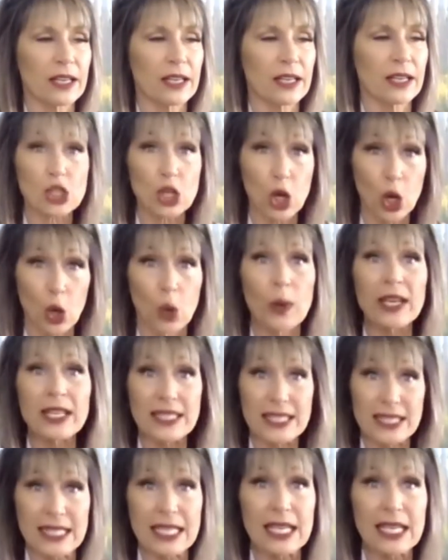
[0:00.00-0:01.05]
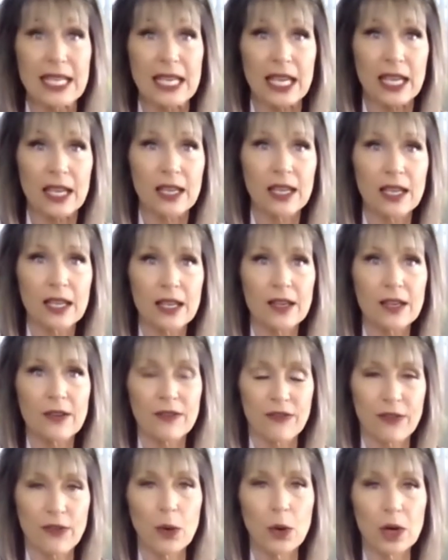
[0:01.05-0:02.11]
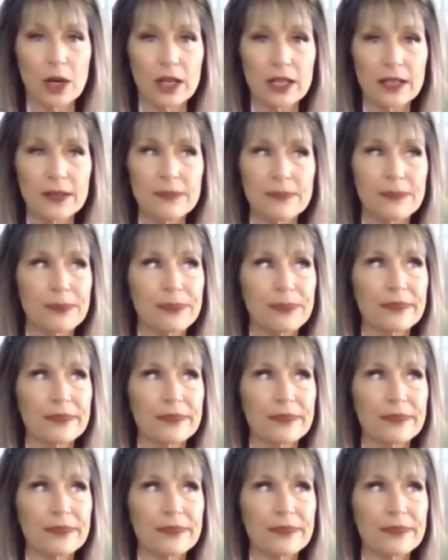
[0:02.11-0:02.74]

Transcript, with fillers: just always seeking for